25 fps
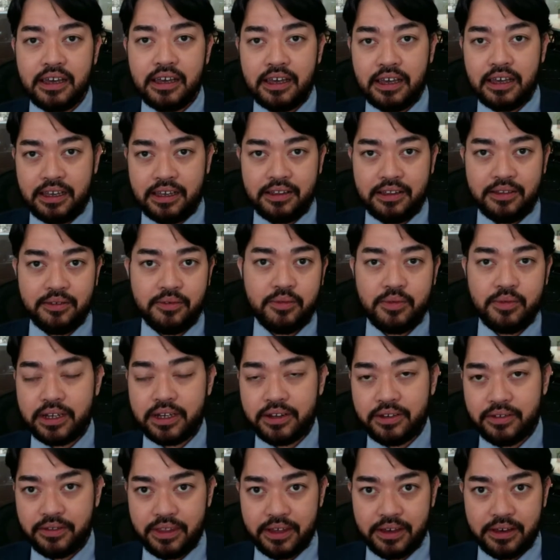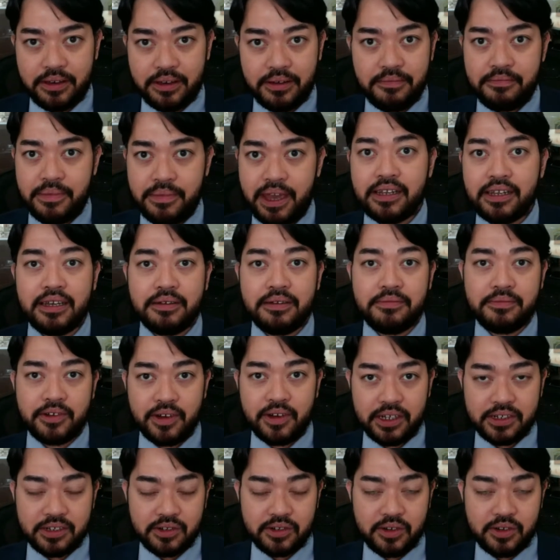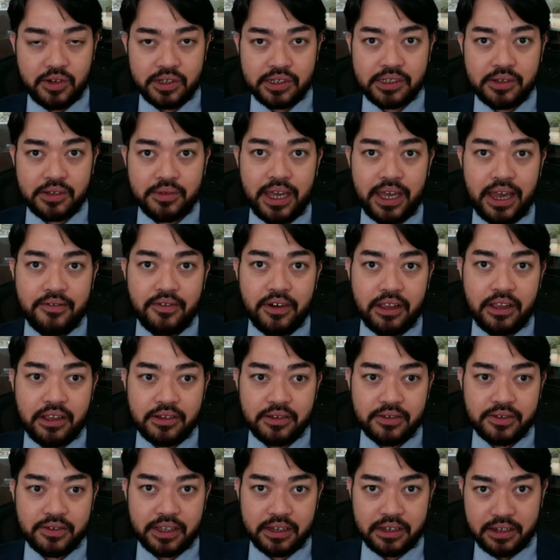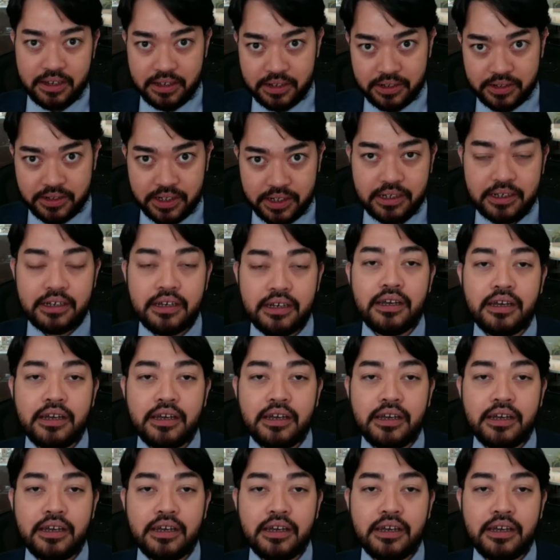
in one of the many immigration courts that we have all over the country.